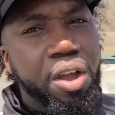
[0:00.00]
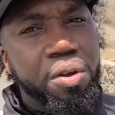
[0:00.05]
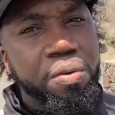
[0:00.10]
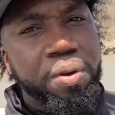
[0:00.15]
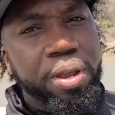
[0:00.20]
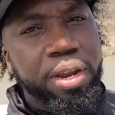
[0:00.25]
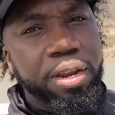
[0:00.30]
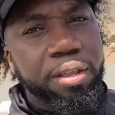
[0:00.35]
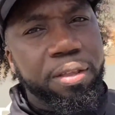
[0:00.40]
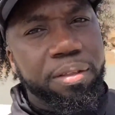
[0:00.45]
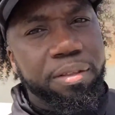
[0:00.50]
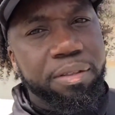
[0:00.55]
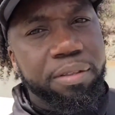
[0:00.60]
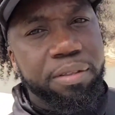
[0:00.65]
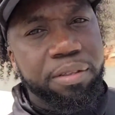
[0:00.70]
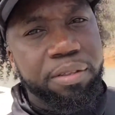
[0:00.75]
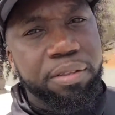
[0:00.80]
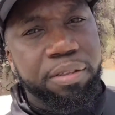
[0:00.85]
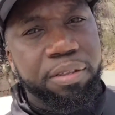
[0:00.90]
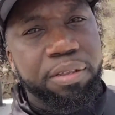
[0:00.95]
already.
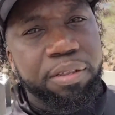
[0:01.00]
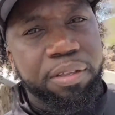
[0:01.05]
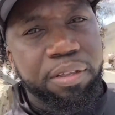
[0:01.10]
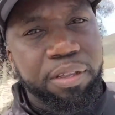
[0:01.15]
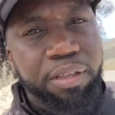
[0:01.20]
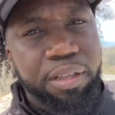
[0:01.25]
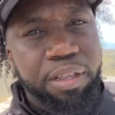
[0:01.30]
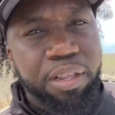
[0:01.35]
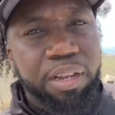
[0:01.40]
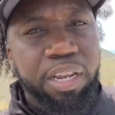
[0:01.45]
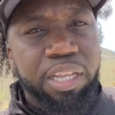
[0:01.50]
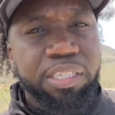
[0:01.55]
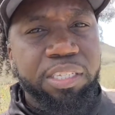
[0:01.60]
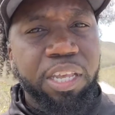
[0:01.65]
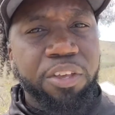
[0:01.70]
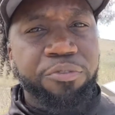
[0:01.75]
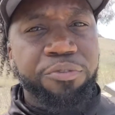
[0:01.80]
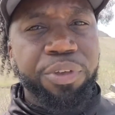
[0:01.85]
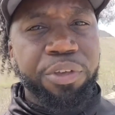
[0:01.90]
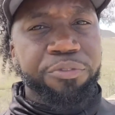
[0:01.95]

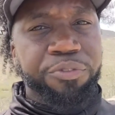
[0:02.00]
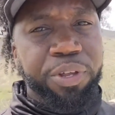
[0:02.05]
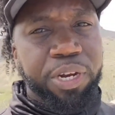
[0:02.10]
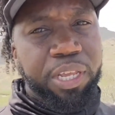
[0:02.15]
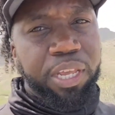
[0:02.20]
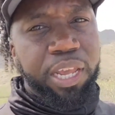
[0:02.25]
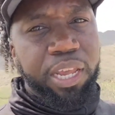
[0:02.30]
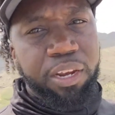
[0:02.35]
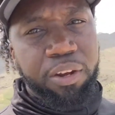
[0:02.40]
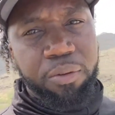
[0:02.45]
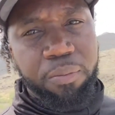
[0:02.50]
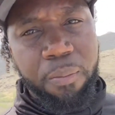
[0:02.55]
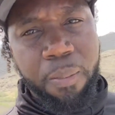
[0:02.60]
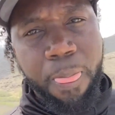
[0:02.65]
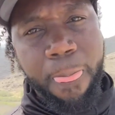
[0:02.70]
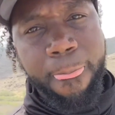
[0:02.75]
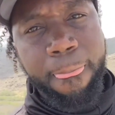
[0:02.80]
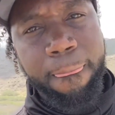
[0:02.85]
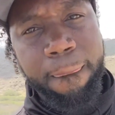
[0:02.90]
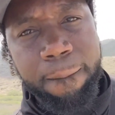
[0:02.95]
Let's get fit for the
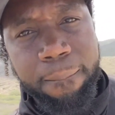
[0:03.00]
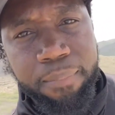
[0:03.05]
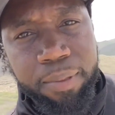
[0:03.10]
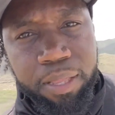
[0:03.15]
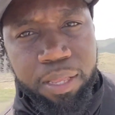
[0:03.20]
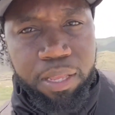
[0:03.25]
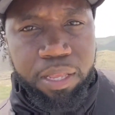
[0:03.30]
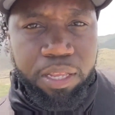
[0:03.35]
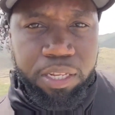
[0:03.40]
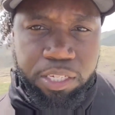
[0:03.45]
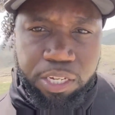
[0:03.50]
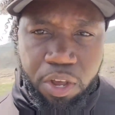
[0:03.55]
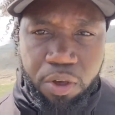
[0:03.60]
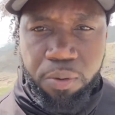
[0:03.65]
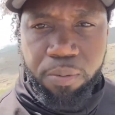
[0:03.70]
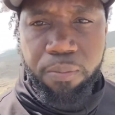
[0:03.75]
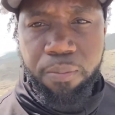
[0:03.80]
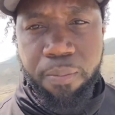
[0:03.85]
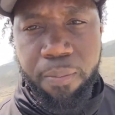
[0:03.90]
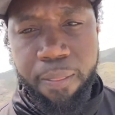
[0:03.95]
kingdom. Let's
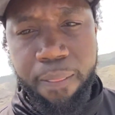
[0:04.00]
go.